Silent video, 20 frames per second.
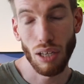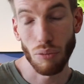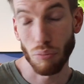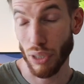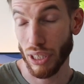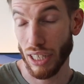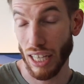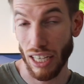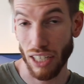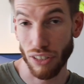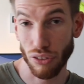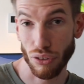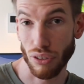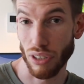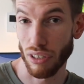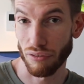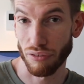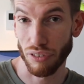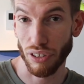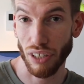But their history
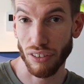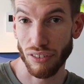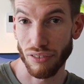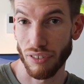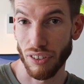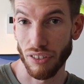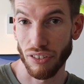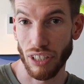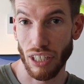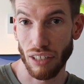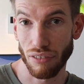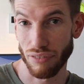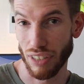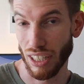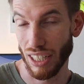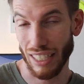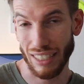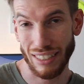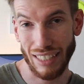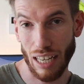and philosophy stuff, they're
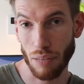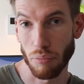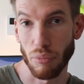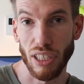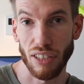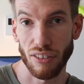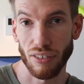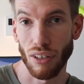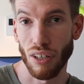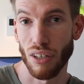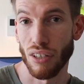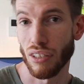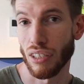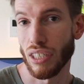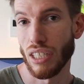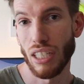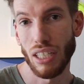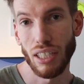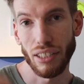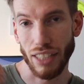like 10 minutes long.
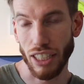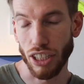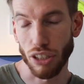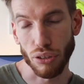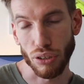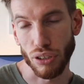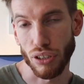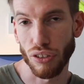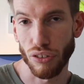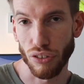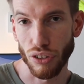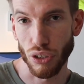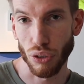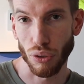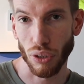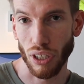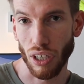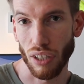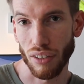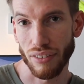They introduce you to a
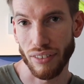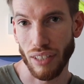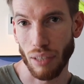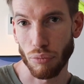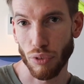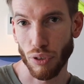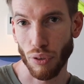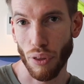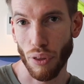concept or